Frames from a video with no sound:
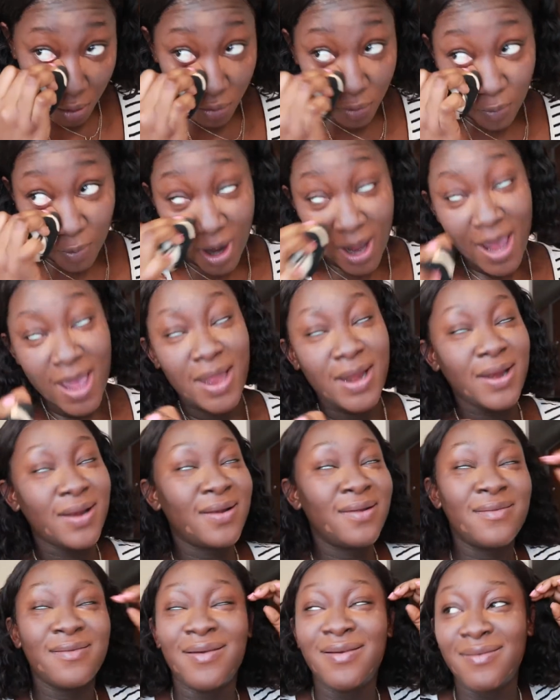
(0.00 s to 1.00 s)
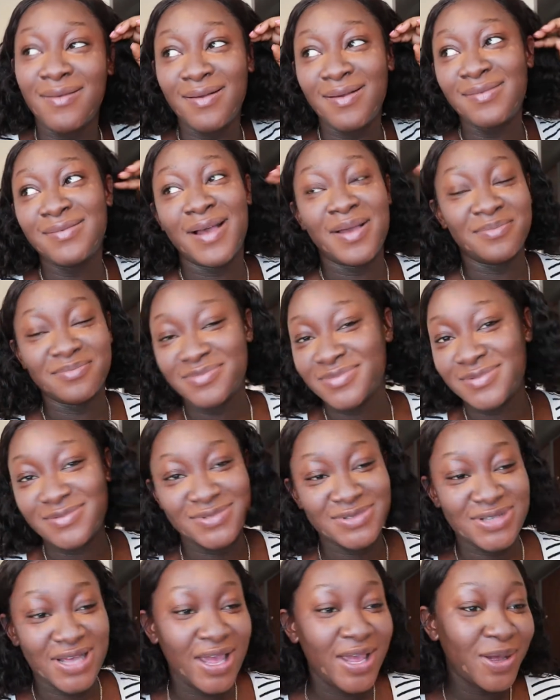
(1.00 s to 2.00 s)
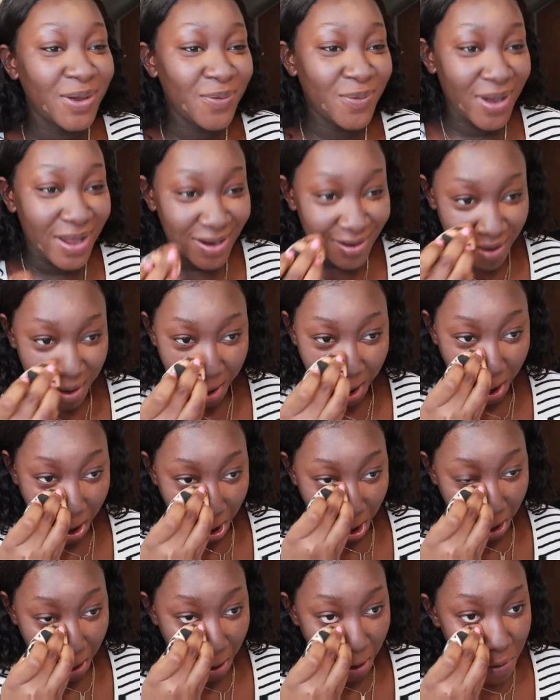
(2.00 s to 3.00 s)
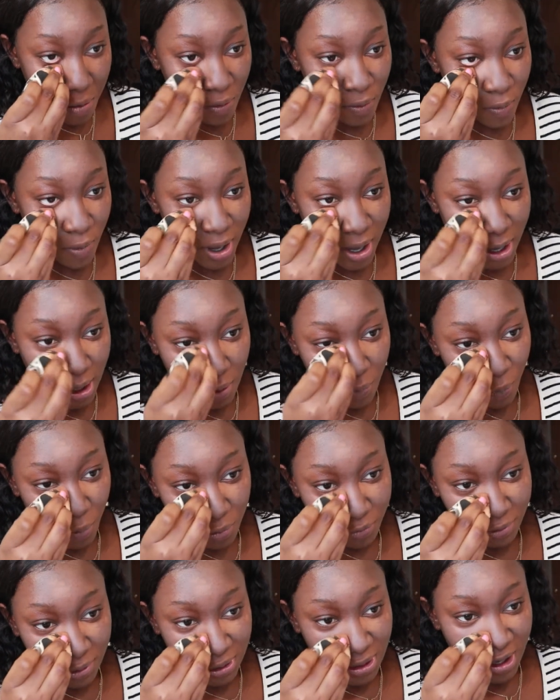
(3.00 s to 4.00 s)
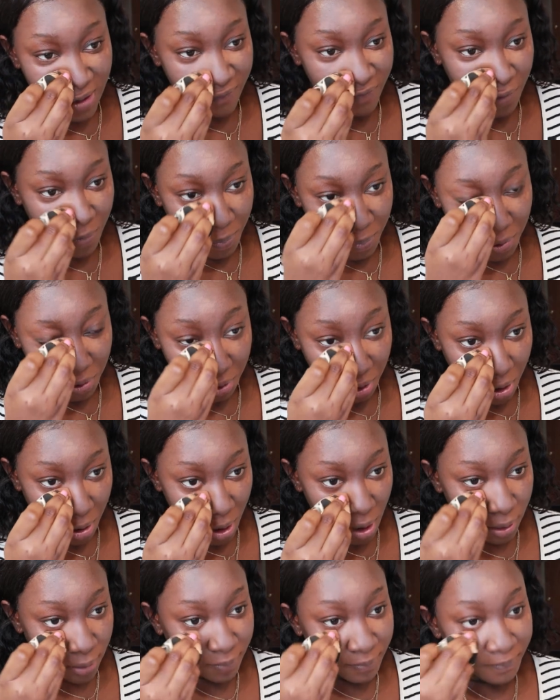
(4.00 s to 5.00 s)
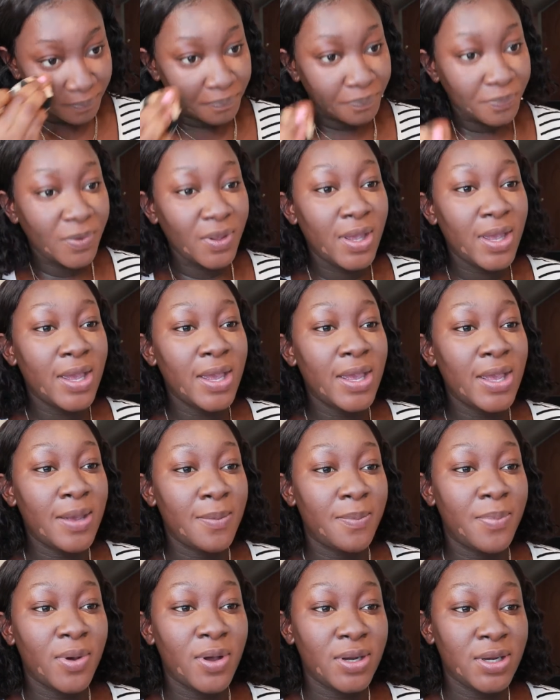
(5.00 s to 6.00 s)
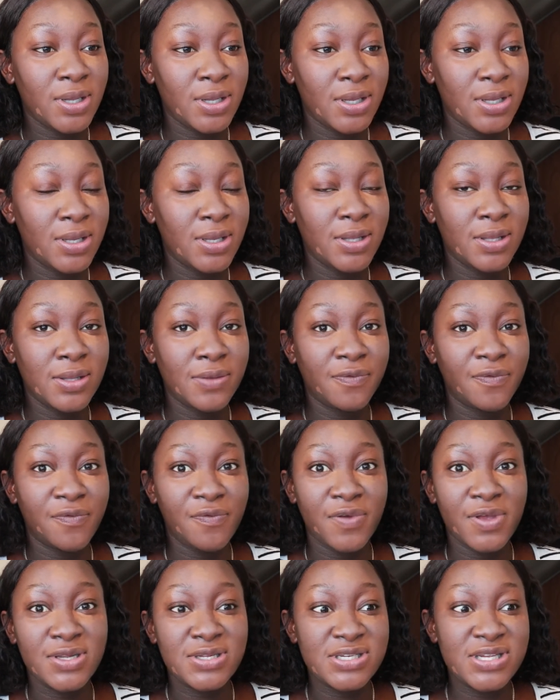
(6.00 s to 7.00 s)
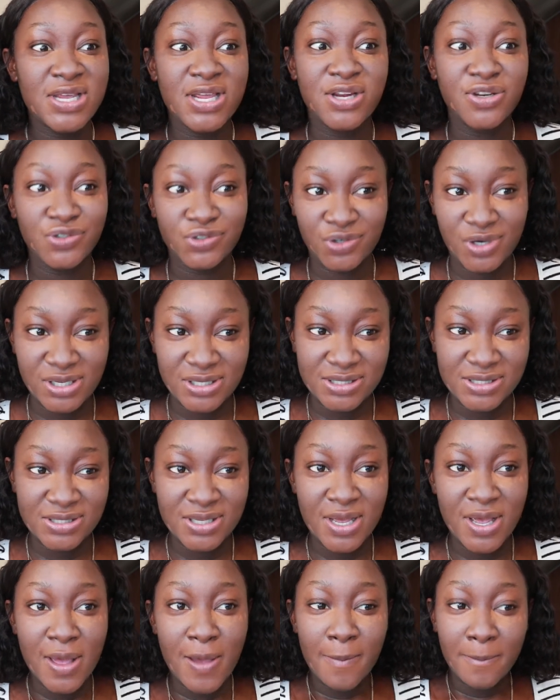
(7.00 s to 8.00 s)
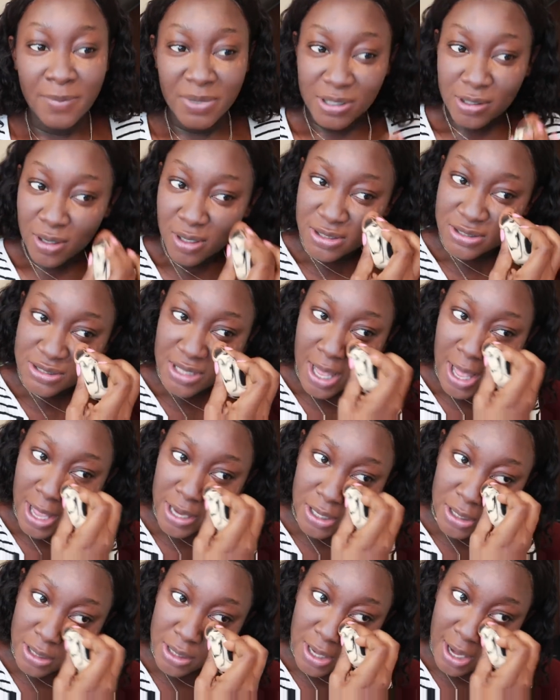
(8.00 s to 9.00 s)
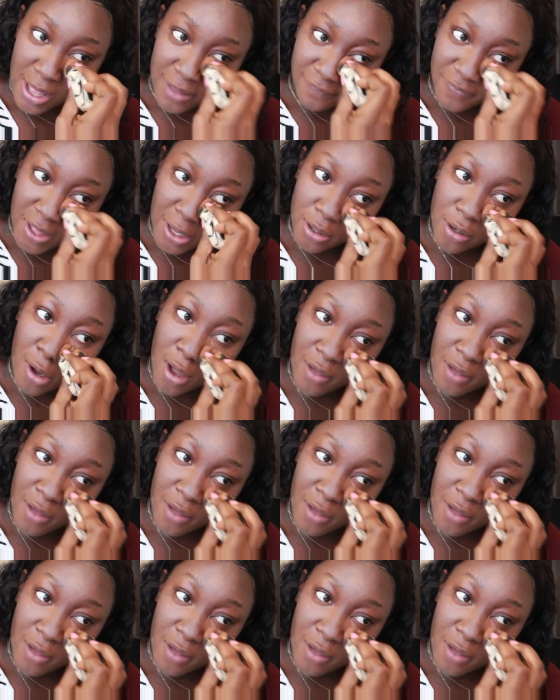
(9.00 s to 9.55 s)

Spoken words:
Gwen, I'm saying Gwen will never put on a body fitting dress because I didn't have that